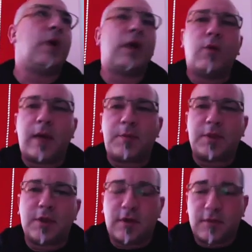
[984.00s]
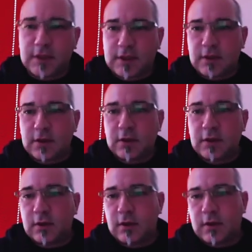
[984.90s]
a web service, the
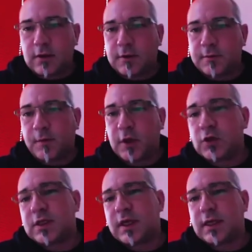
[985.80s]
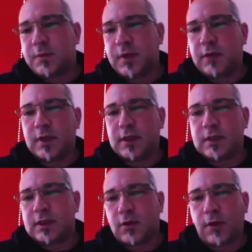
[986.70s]
user experience
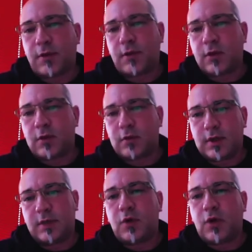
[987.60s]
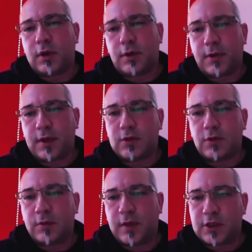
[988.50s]
is also an important thing to
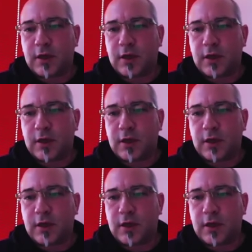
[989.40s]
measure.